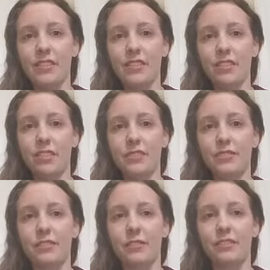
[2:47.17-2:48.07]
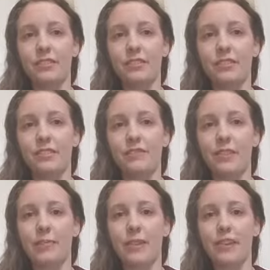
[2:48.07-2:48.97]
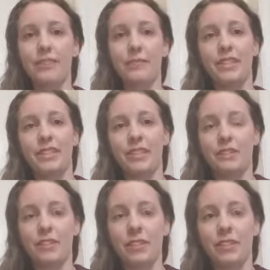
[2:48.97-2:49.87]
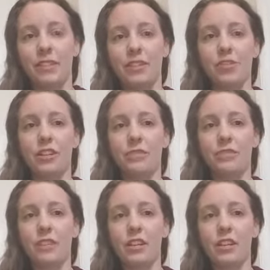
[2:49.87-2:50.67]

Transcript: So it was the most severe pandemic in recent history.